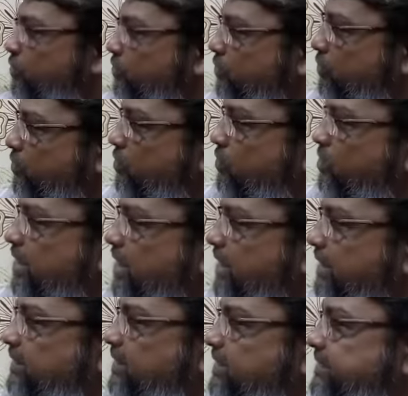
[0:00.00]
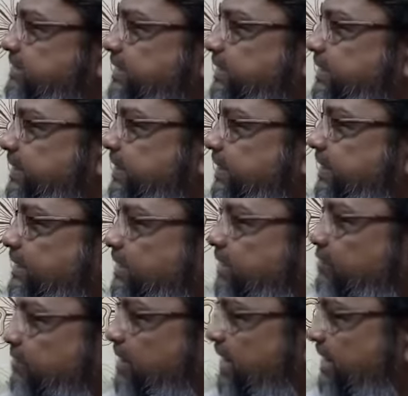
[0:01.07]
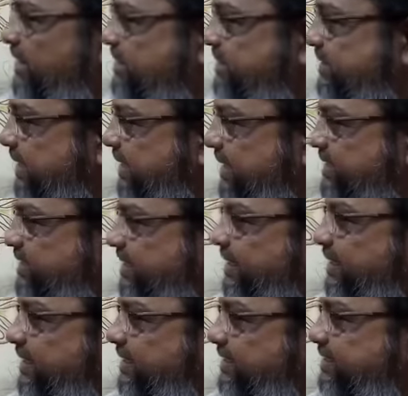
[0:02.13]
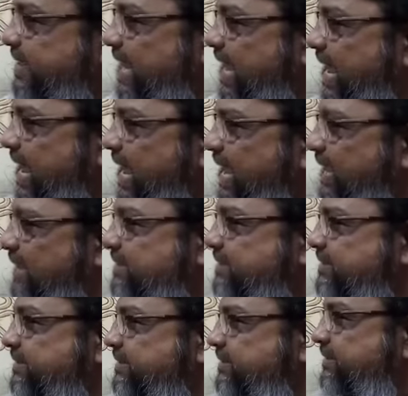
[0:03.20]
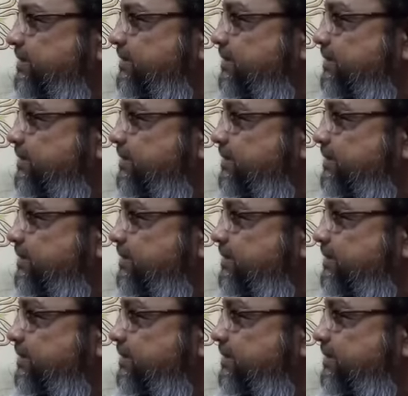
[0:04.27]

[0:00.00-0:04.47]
No other city in the United States is as